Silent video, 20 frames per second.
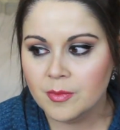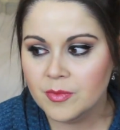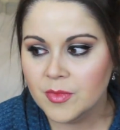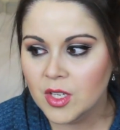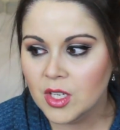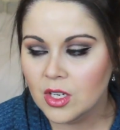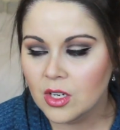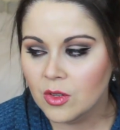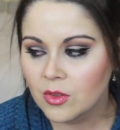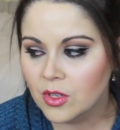
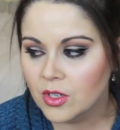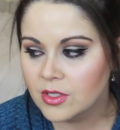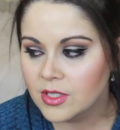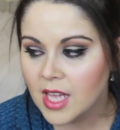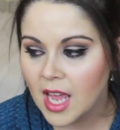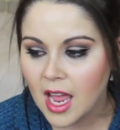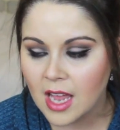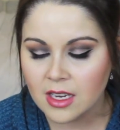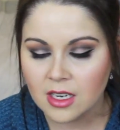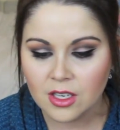You know, there's
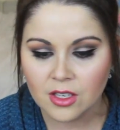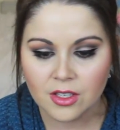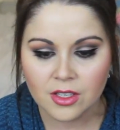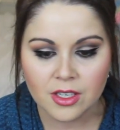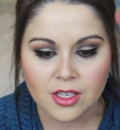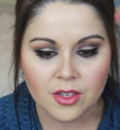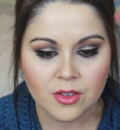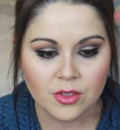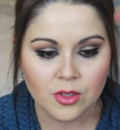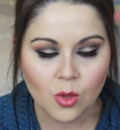cat hair
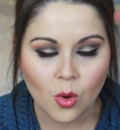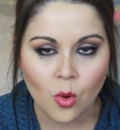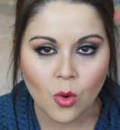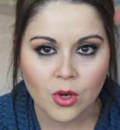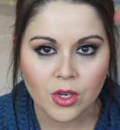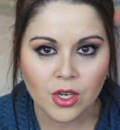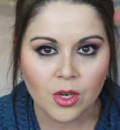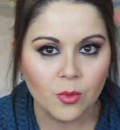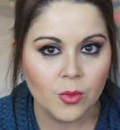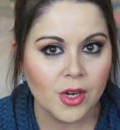here in the
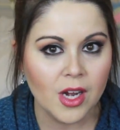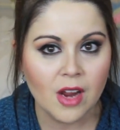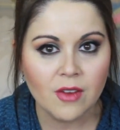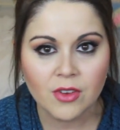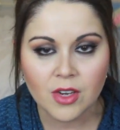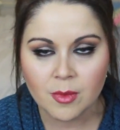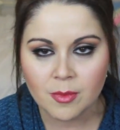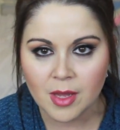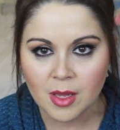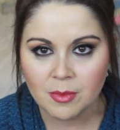corner,
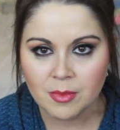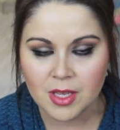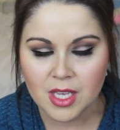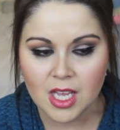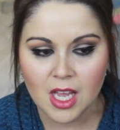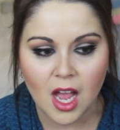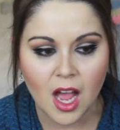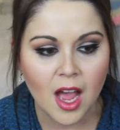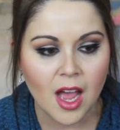whatever it may be.